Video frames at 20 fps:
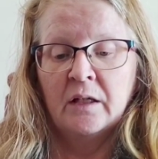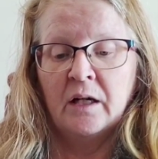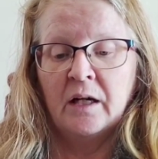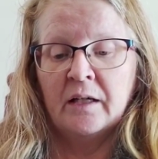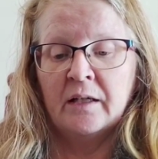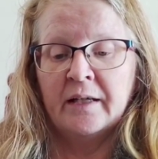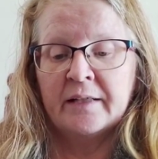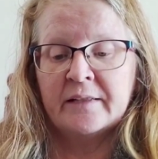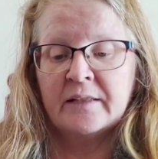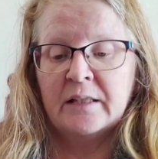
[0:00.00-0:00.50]

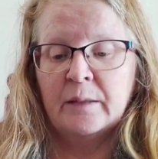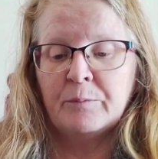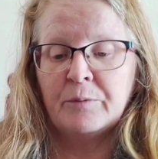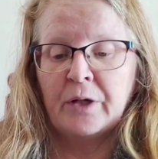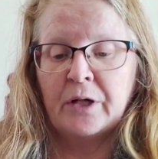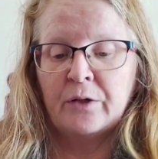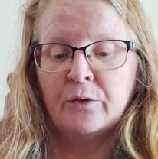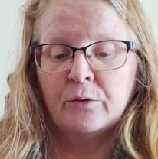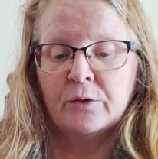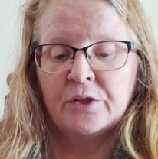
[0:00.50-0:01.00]
I like to keep
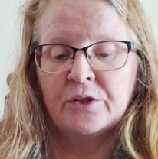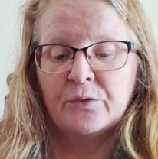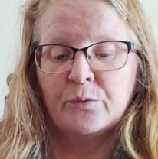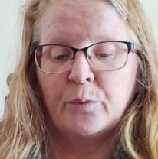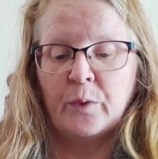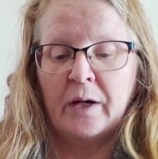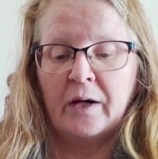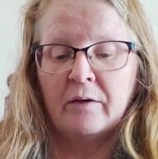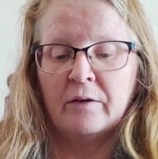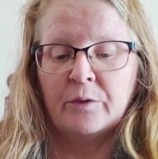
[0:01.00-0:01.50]
records of
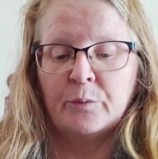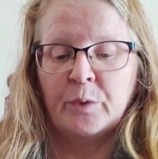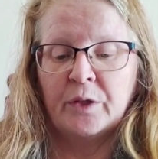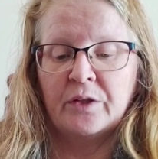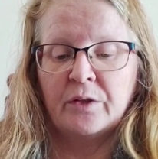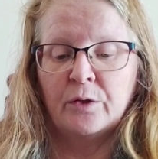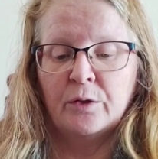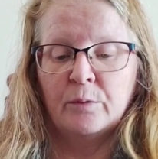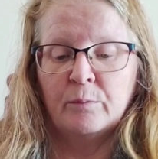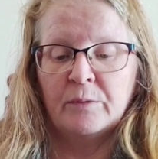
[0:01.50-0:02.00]
where and
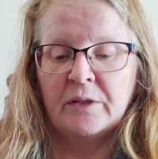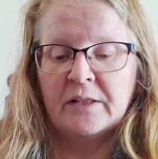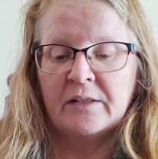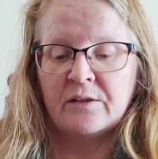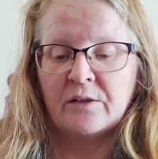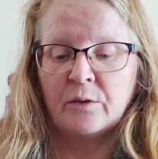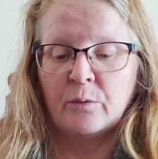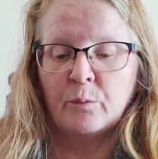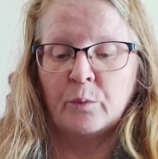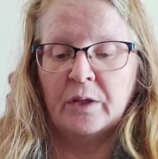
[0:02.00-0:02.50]
with whom
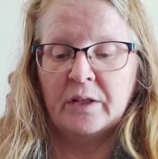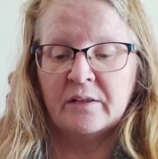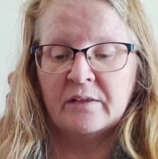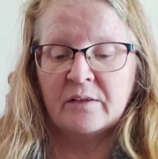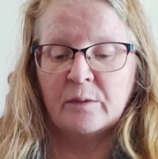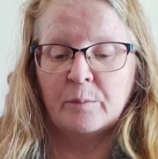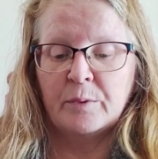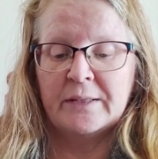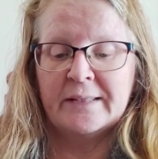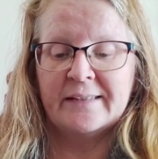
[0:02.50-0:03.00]
these are with,
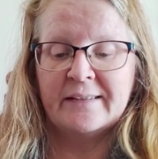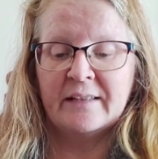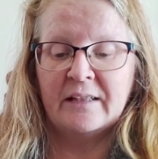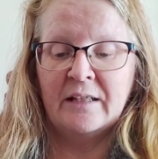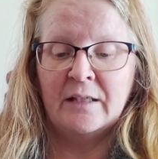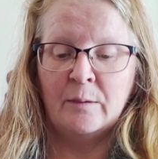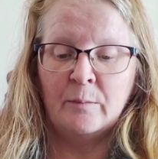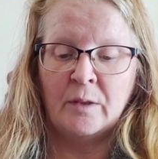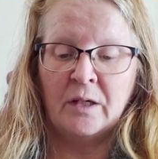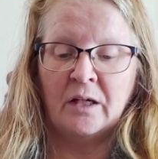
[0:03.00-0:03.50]
so please
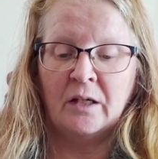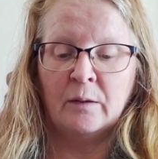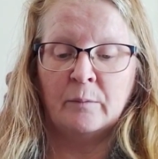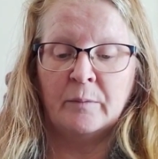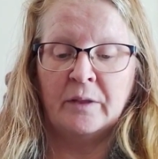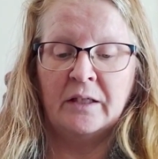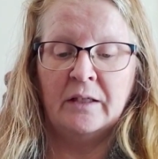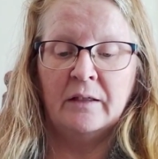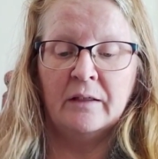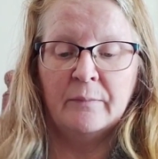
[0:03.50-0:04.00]
email
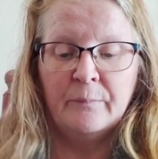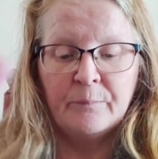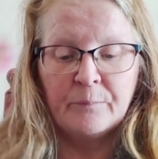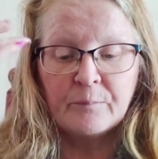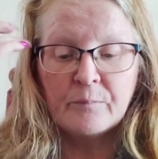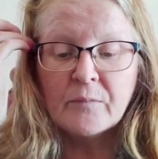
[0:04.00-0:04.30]
me